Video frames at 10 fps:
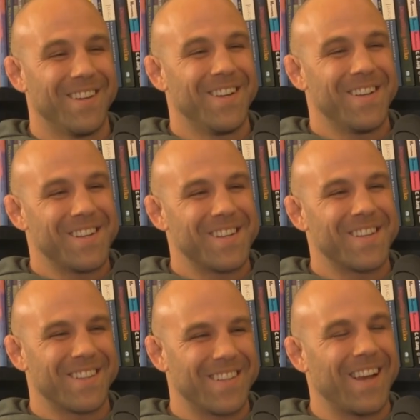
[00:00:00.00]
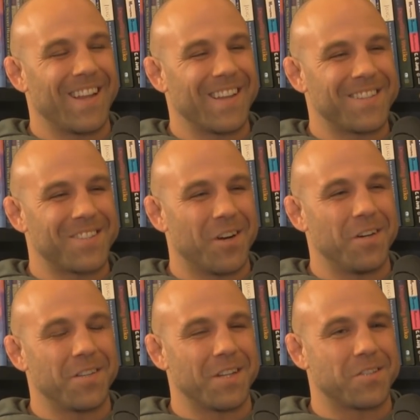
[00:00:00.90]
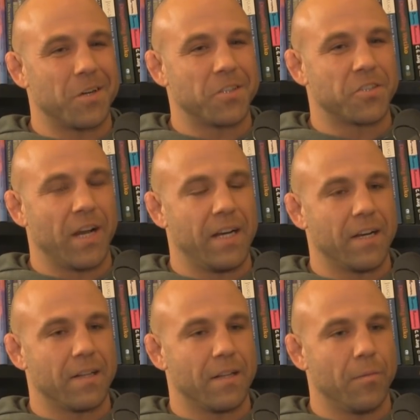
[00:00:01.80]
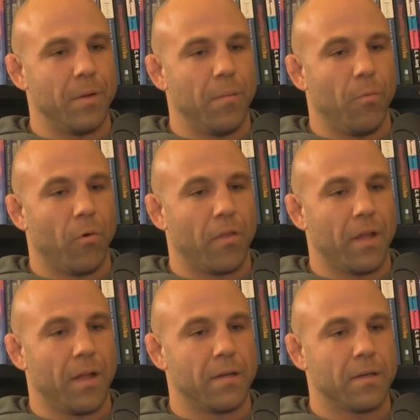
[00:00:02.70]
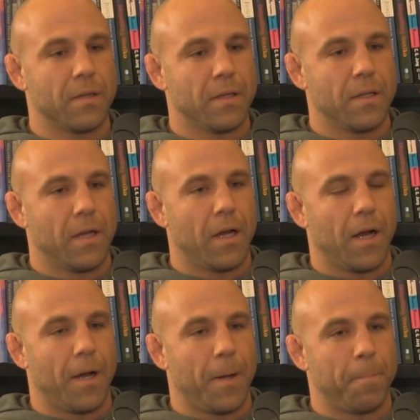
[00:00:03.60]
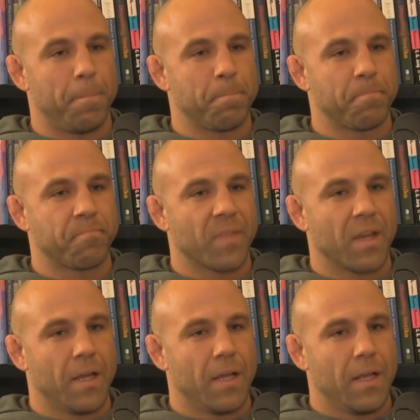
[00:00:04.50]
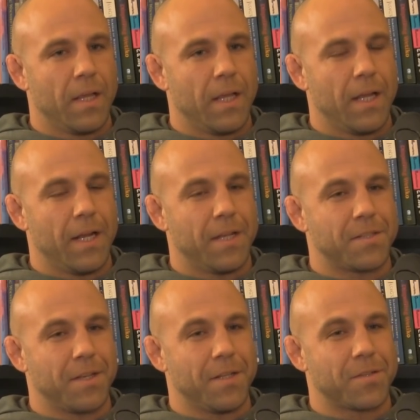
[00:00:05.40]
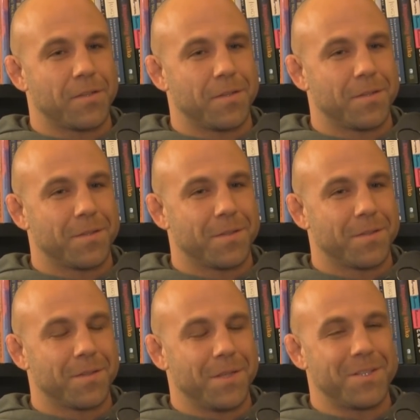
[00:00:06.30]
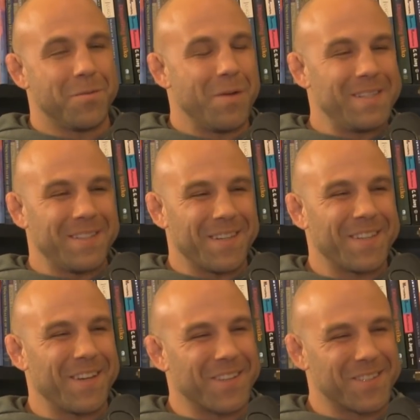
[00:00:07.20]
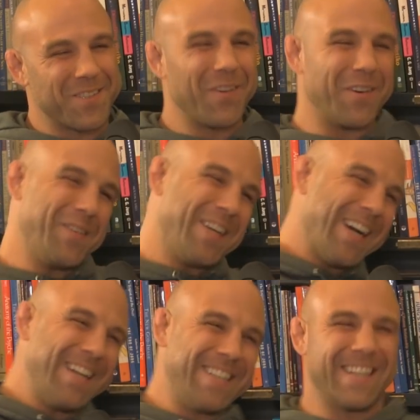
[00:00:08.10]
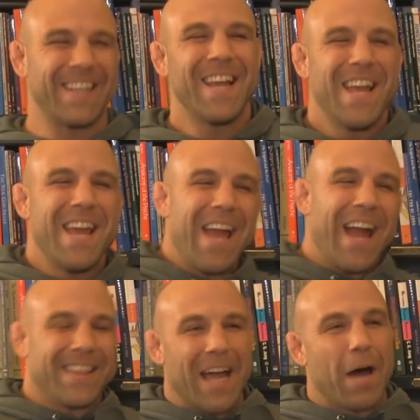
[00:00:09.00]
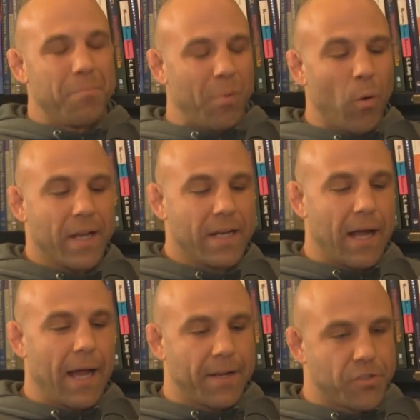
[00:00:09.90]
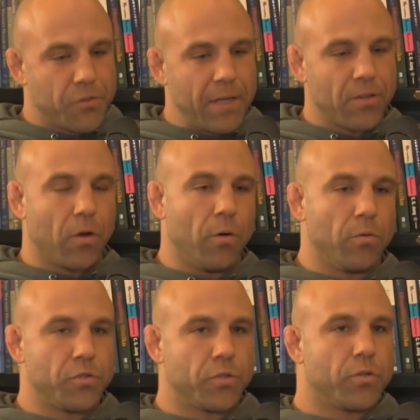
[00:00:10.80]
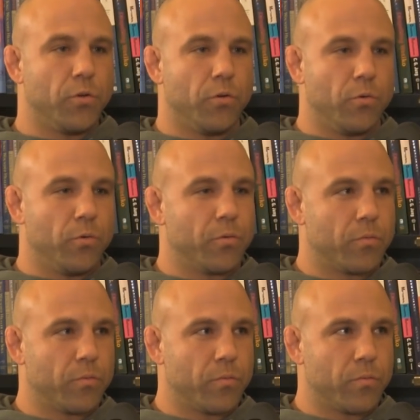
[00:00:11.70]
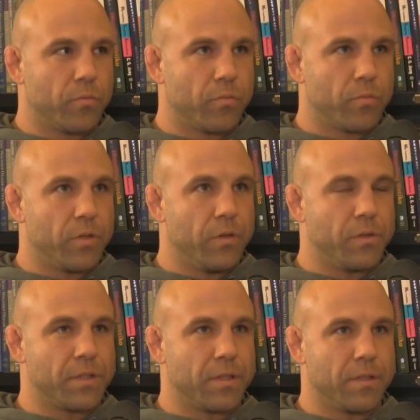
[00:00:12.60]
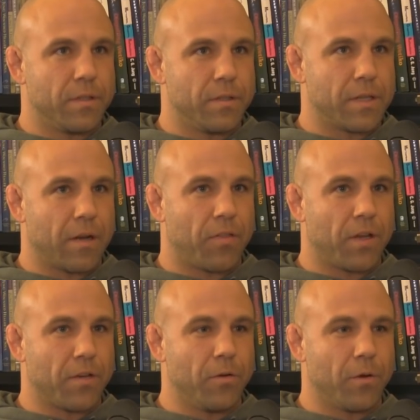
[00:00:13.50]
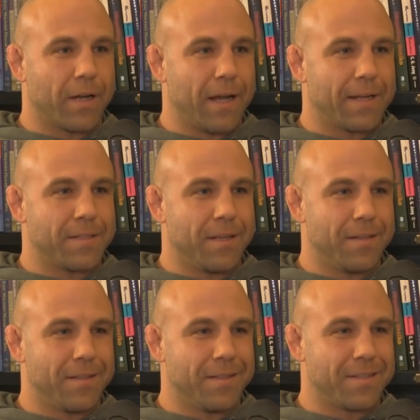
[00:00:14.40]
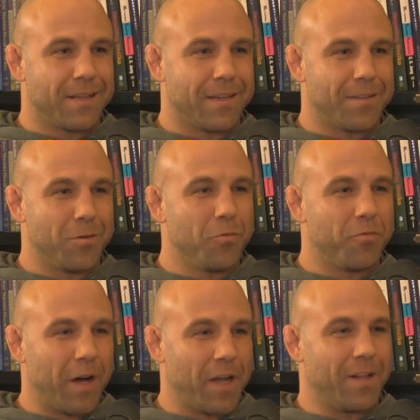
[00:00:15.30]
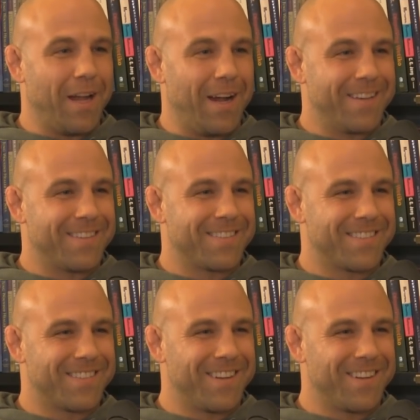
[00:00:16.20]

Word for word: I got the bait. Yeah, let's start. Let's start training a little bit more then. Um, and it's it's it's amazing to tell this story because at that point I had a strength coach who you know he's, a, he's got a thick New York accent. He's like, "You fought a lot," mm-hmm.